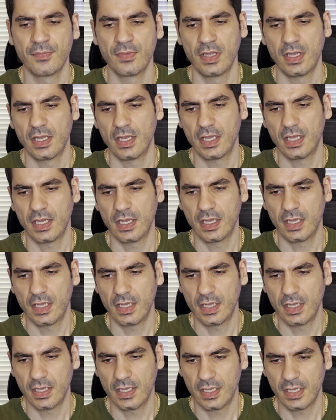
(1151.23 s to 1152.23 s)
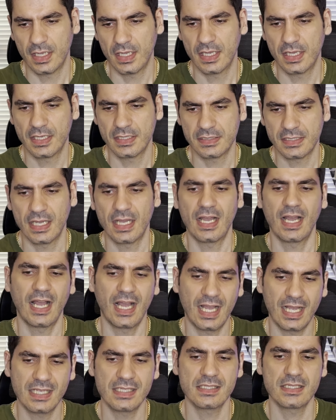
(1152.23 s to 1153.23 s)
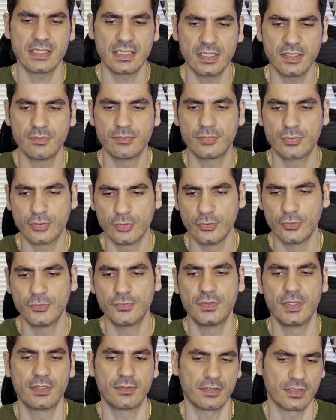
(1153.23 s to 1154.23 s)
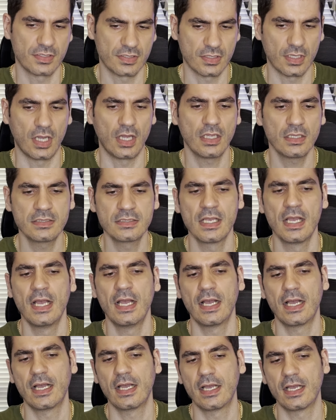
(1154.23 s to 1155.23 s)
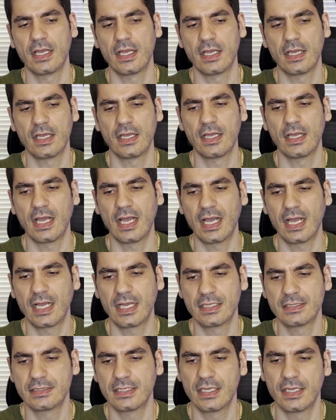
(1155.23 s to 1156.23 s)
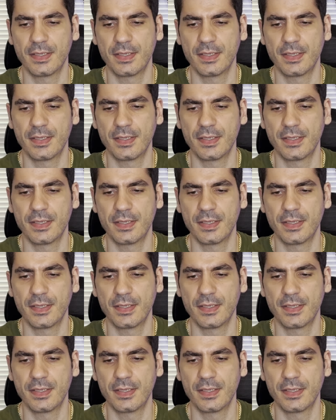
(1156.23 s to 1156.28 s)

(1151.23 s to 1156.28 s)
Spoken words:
it has improved the results and